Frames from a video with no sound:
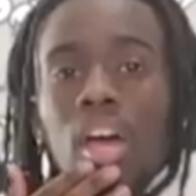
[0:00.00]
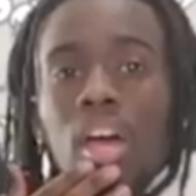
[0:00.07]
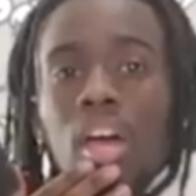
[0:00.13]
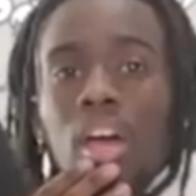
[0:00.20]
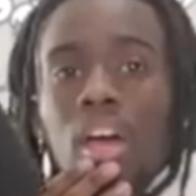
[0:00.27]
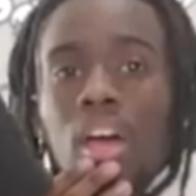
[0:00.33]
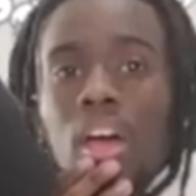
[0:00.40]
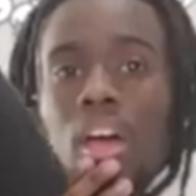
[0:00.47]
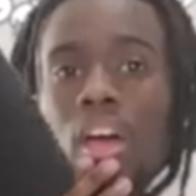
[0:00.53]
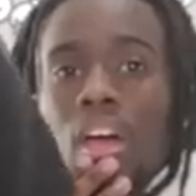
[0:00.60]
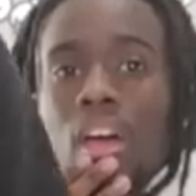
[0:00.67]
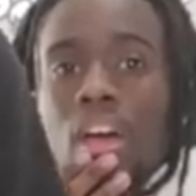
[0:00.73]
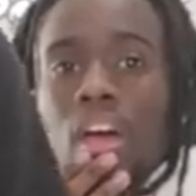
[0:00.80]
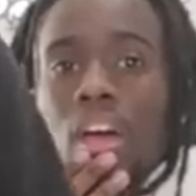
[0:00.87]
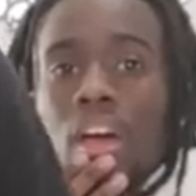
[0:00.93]

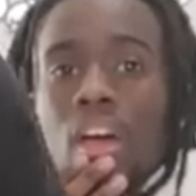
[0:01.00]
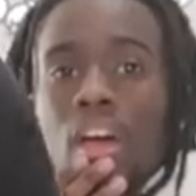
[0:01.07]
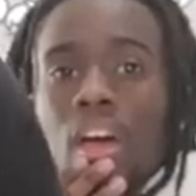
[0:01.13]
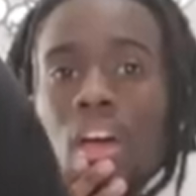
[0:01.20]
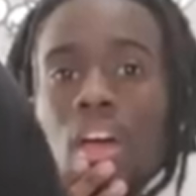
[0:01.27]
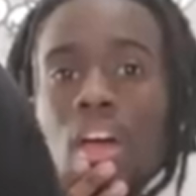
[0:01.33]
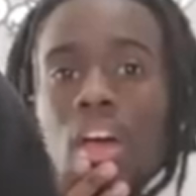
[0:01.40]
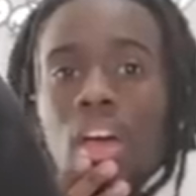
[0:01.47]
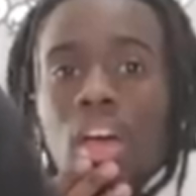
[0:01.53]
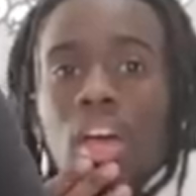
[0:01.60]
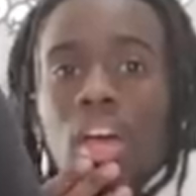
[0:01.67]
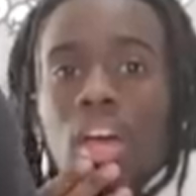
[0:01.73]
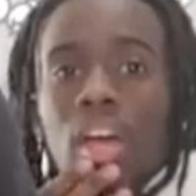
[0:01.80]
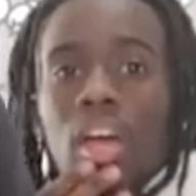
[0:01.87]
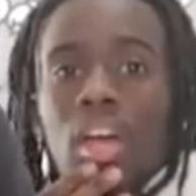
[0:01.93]

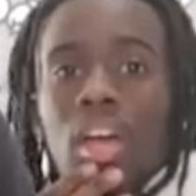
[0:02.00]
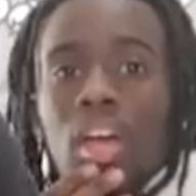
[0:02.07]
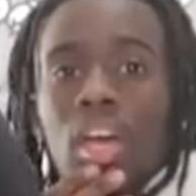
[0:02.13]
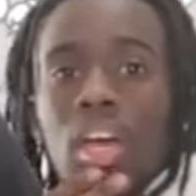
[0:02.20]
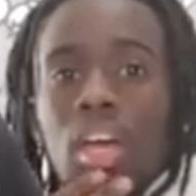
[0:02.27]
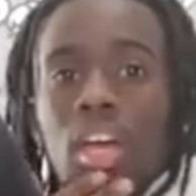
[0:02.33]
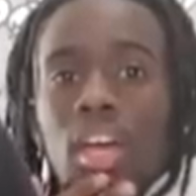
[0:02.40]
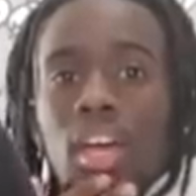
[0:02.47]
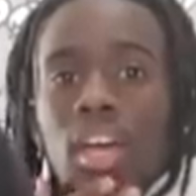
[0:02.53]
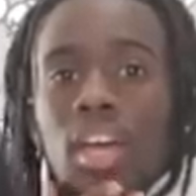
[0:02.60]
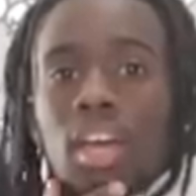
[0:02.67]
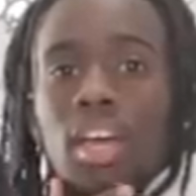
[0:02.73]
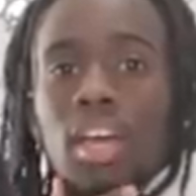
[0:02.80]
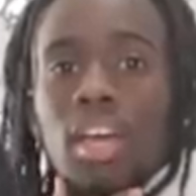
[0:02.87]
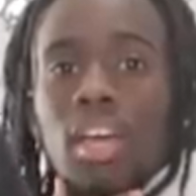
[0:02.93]

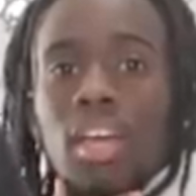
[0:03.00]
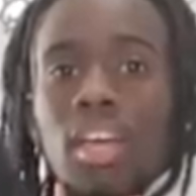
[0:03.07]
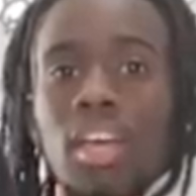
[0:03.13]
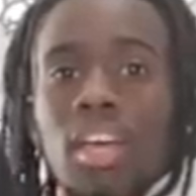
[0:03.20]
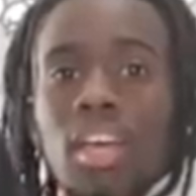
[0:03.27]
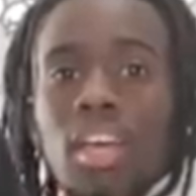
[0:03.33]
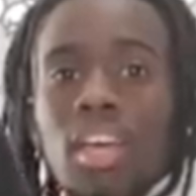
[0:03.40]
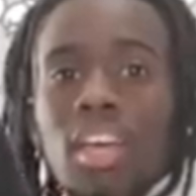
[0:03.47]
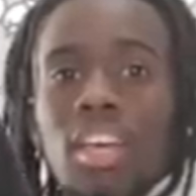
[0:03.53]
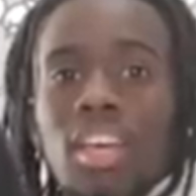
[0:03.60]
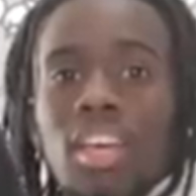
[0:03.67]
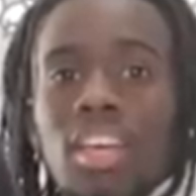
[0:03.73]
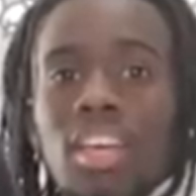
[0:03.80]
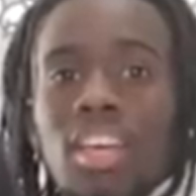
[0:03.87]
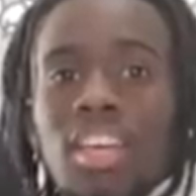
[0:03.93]

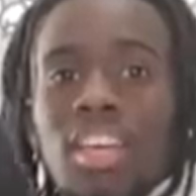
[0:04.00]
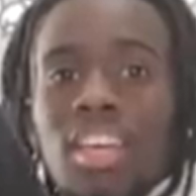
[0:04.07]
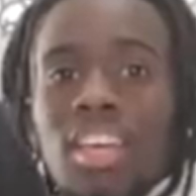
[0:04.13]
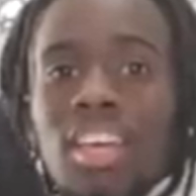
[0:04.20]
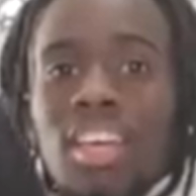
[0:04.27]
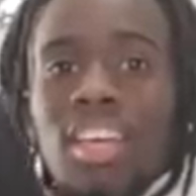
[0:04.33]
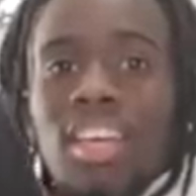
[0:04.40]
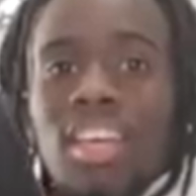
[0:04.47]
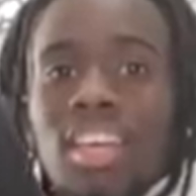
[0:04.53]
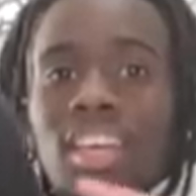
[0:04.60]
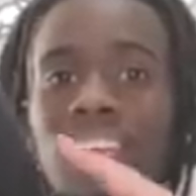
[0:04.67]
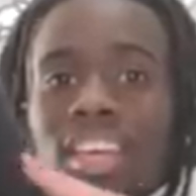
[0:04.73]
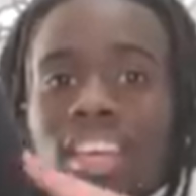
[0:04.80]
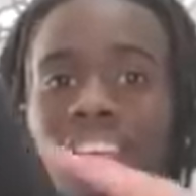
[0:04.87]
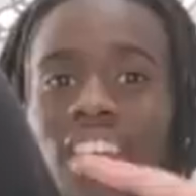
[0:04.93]

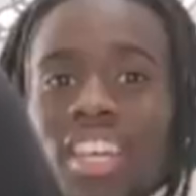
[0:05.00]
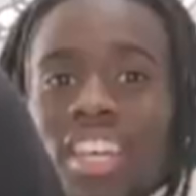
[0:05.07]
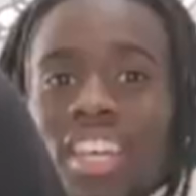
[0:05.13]
[no speech]